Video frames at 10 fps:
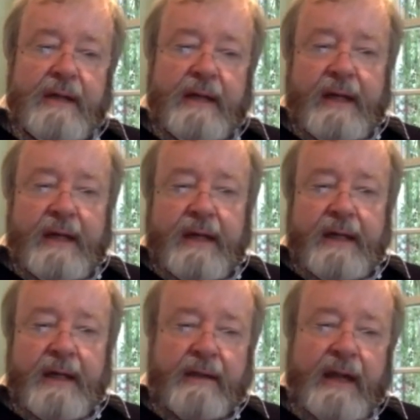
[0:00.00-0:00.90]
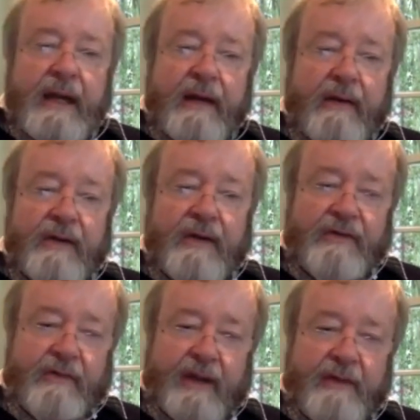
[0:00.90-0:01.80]
in other areas
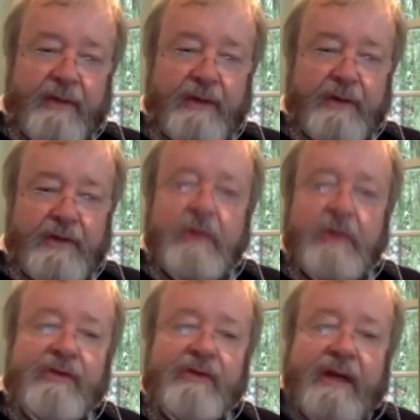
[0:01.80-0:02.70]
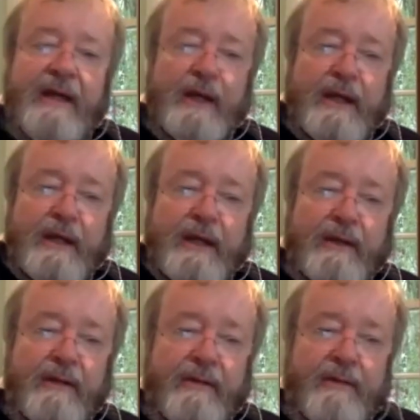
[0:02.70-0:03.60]
of life, and notoriously
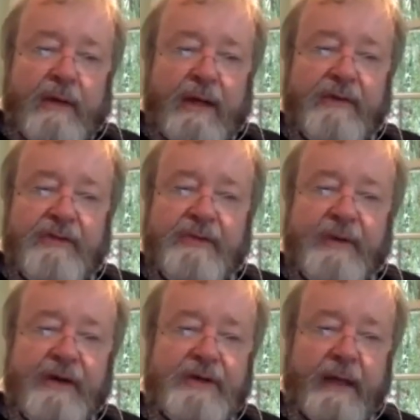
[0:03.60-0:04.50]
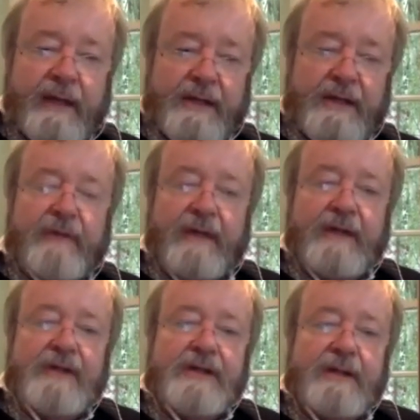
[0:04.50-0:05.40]
in the world of spirituality and
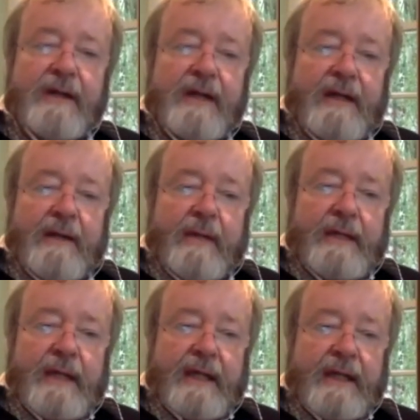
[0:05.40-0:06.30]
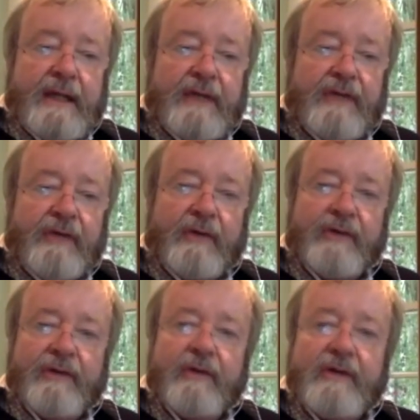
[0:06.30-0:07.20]
religion, we take things on
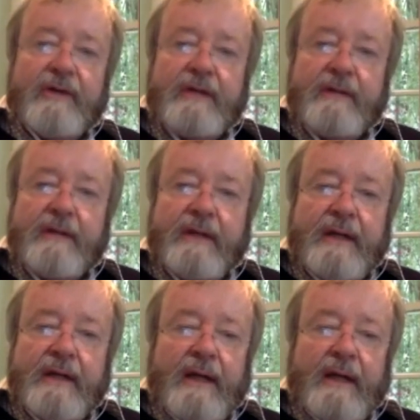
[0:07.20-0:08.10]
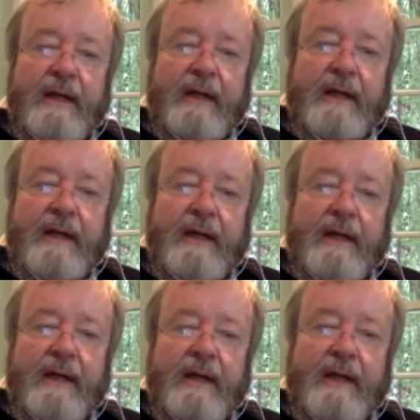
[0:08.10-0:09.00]
authority,
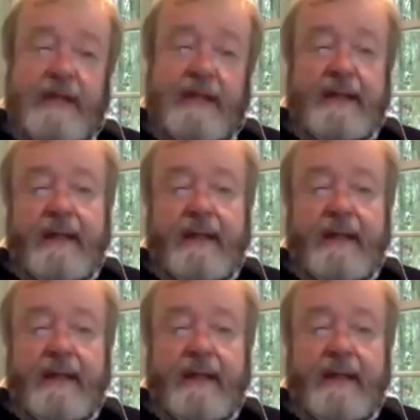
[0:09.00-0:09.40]
although actually